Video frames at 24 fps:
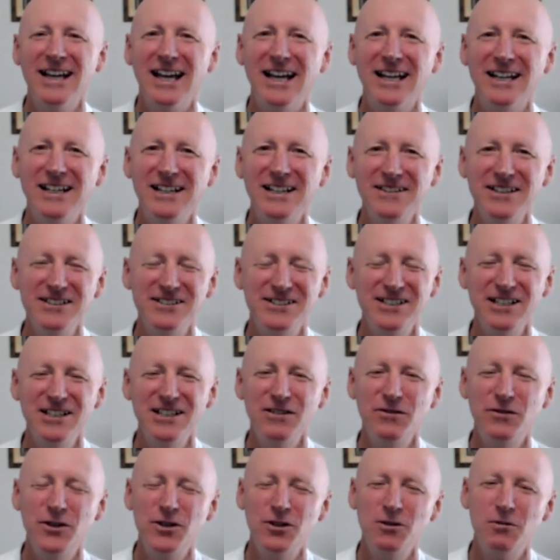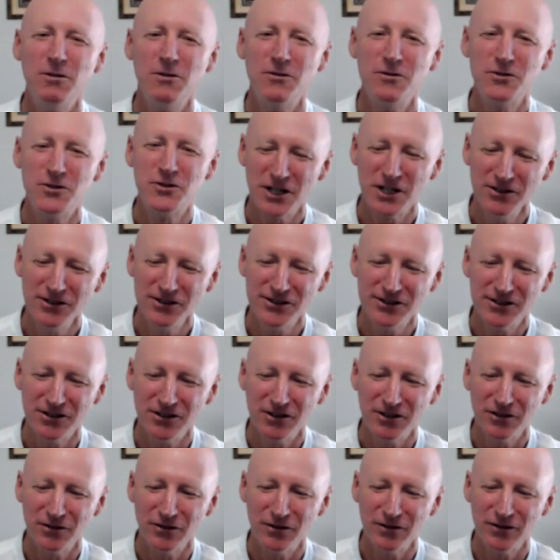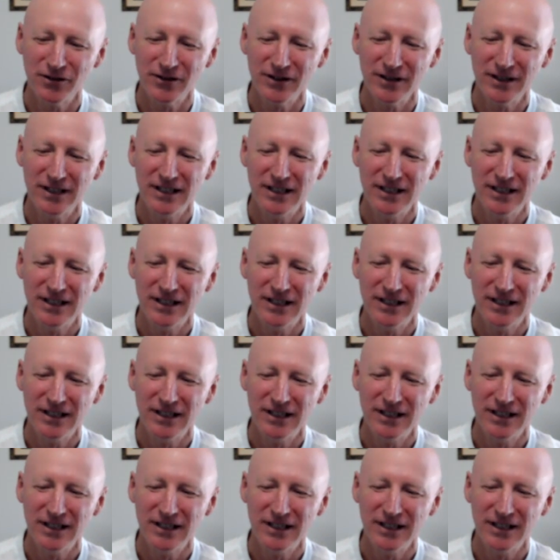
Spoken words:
And in this interview with Joseph,